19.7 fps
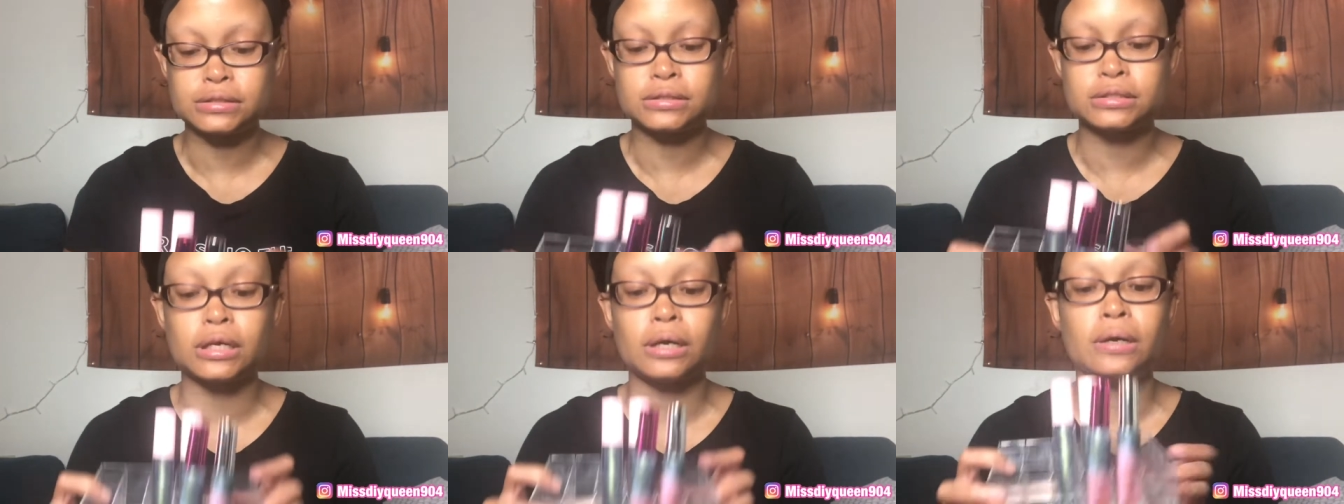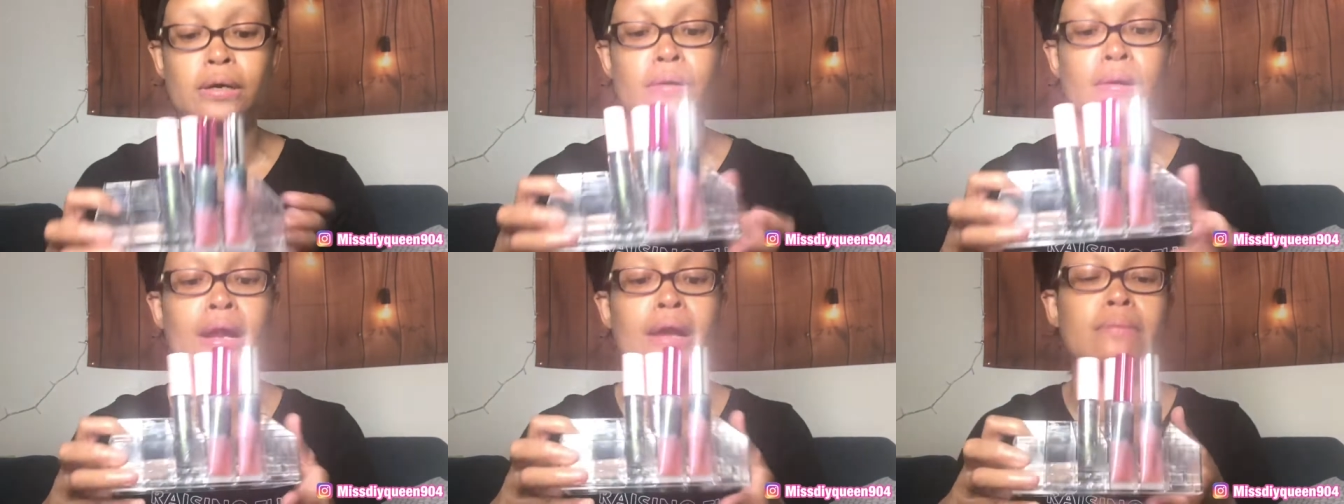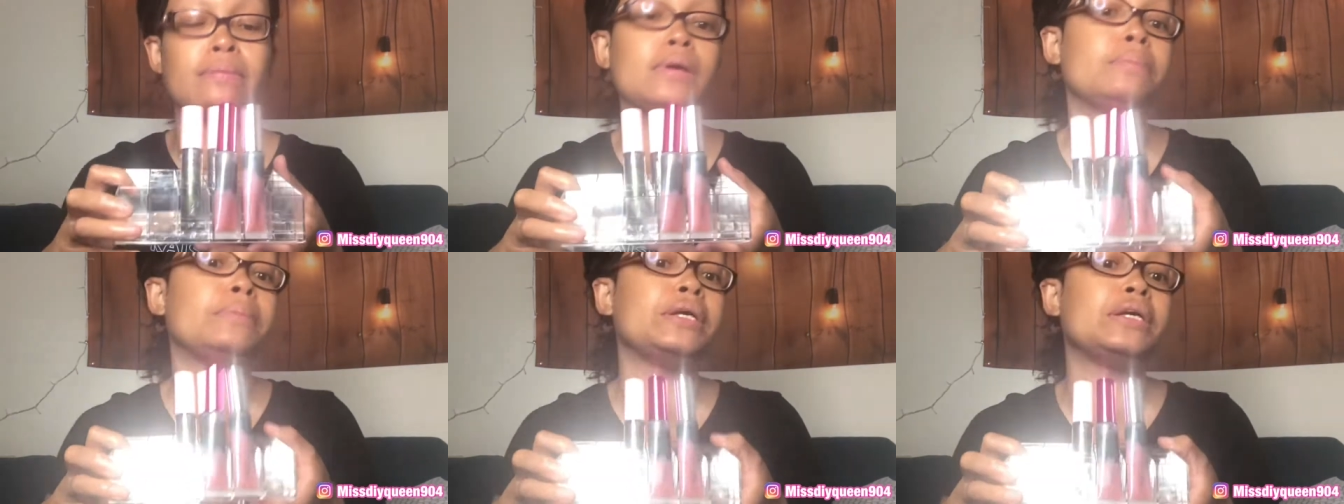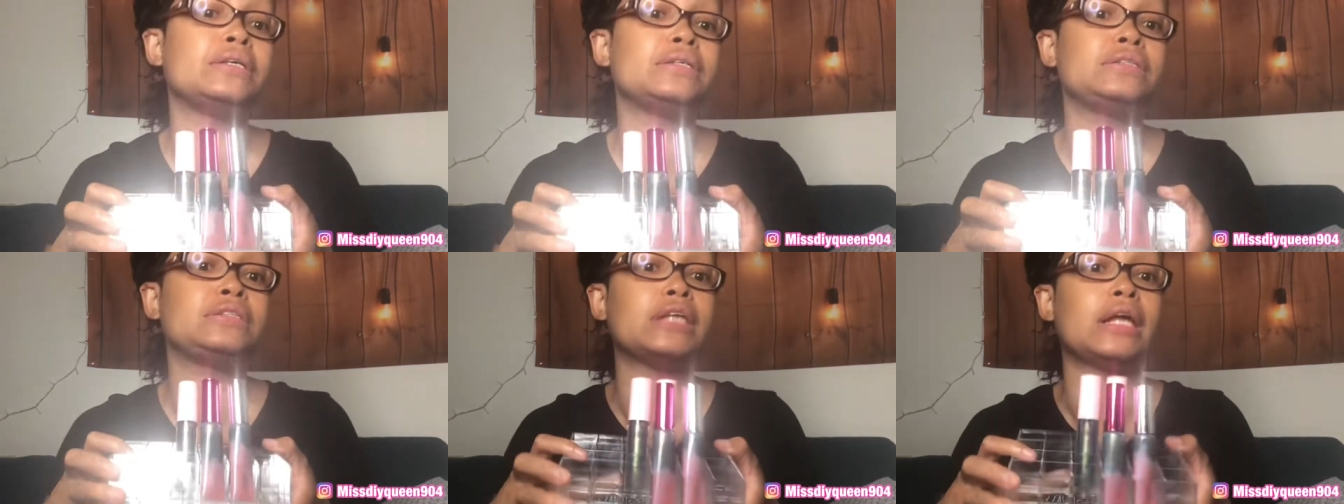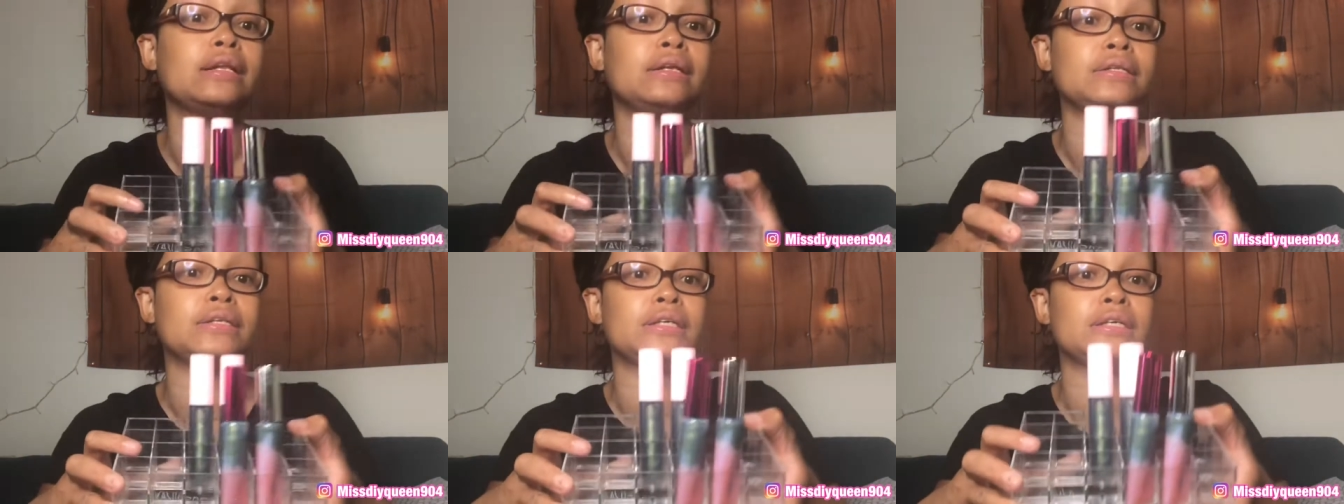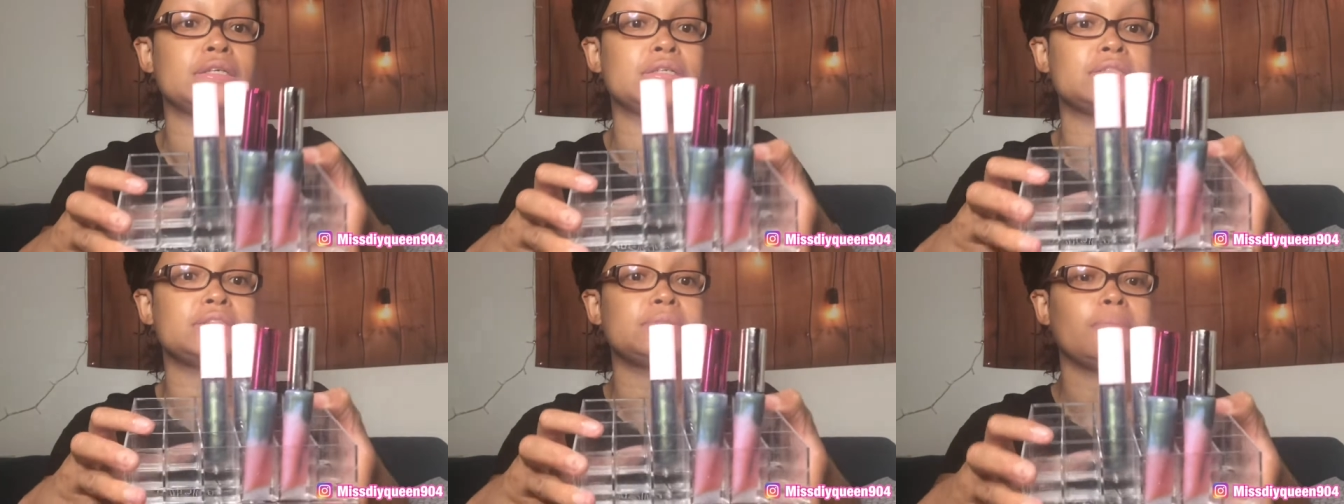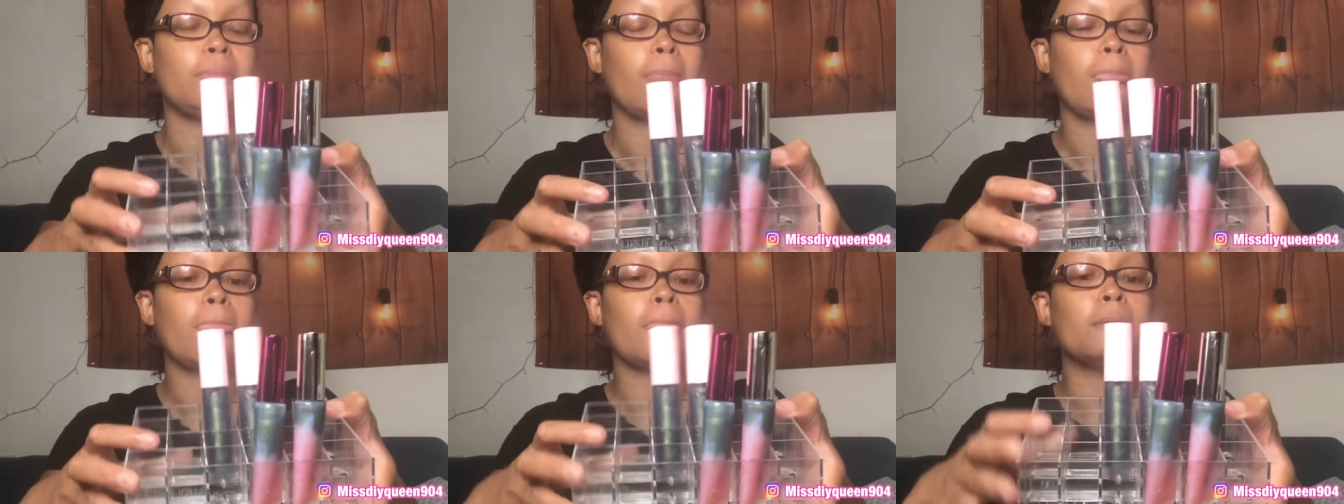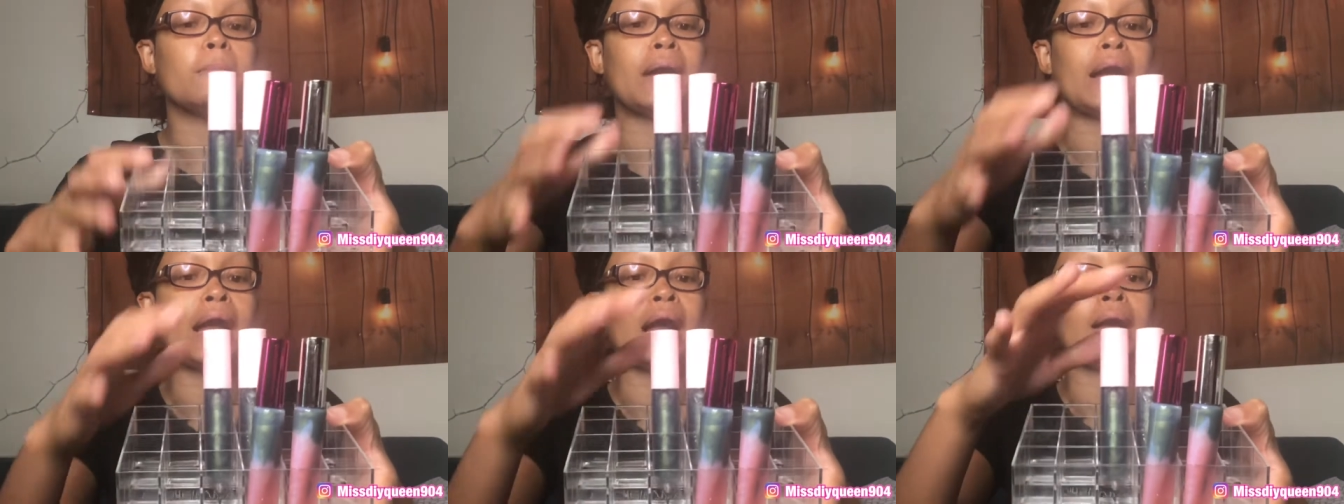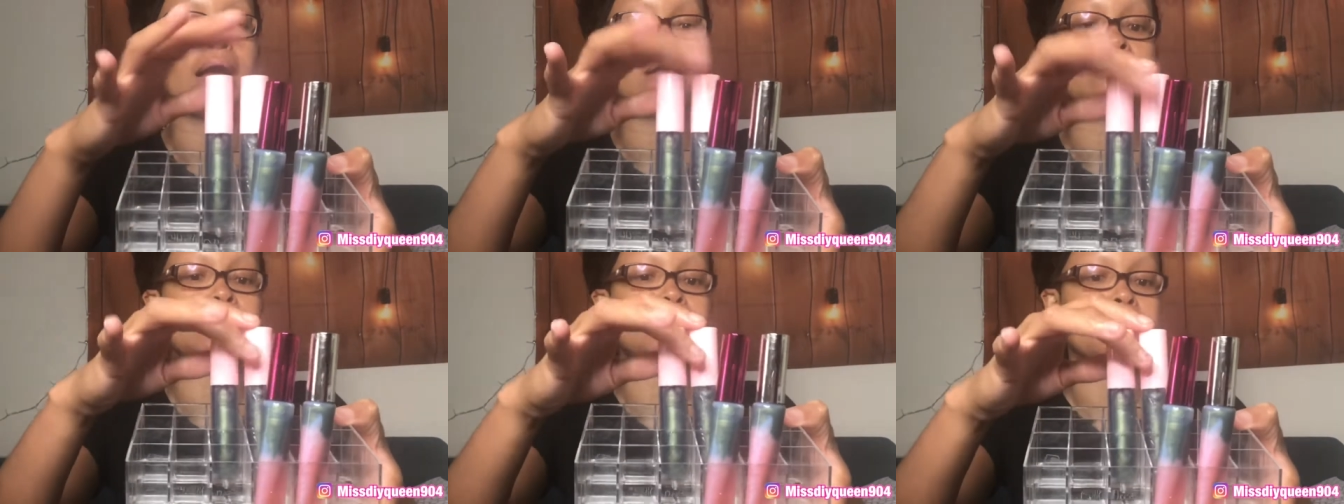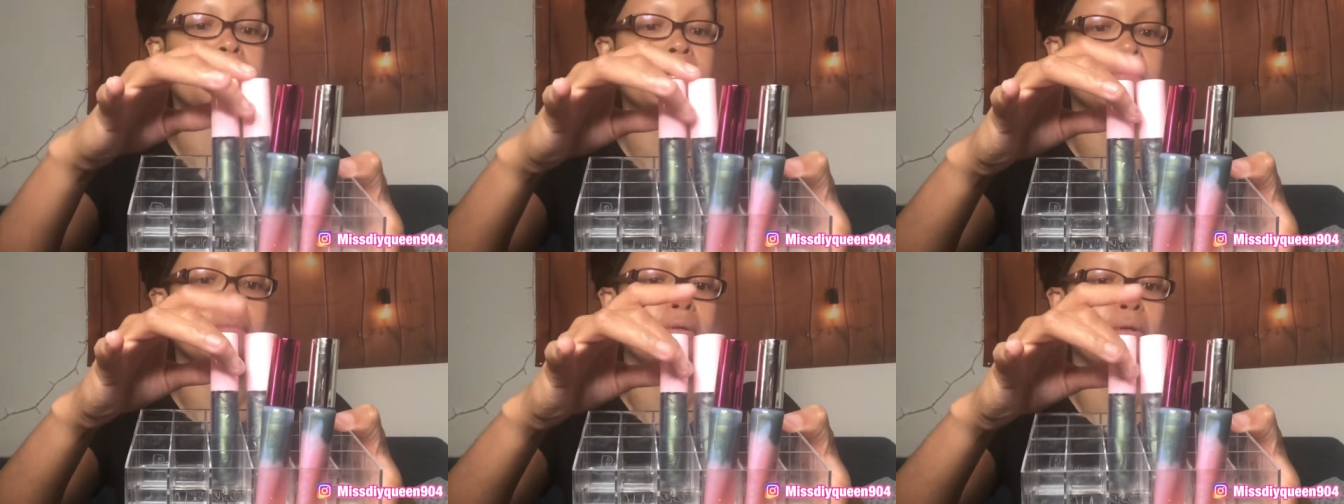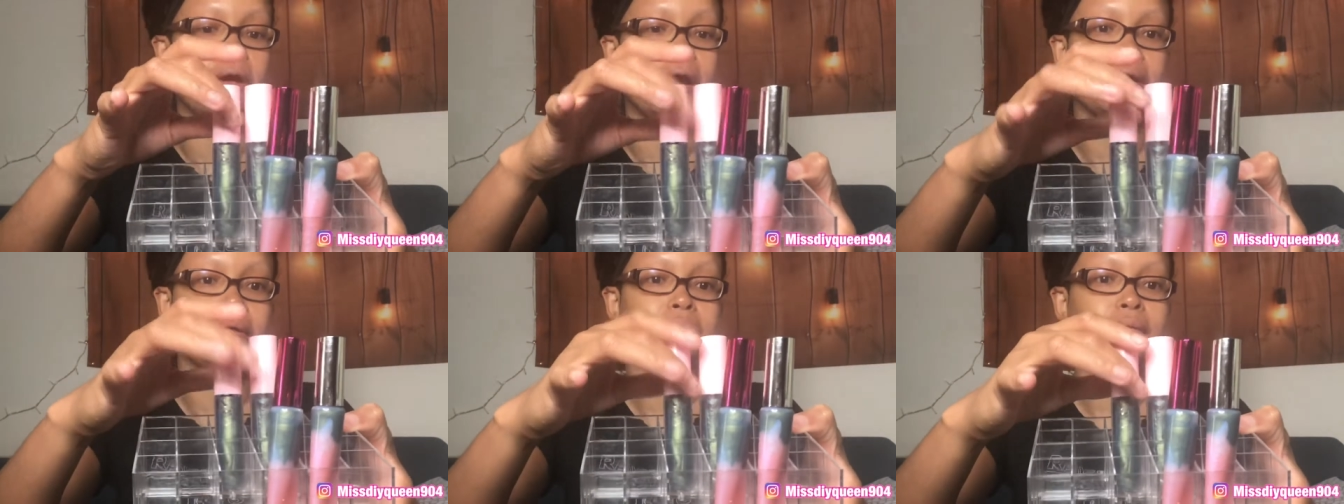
so I will be selling these, but I have to make more.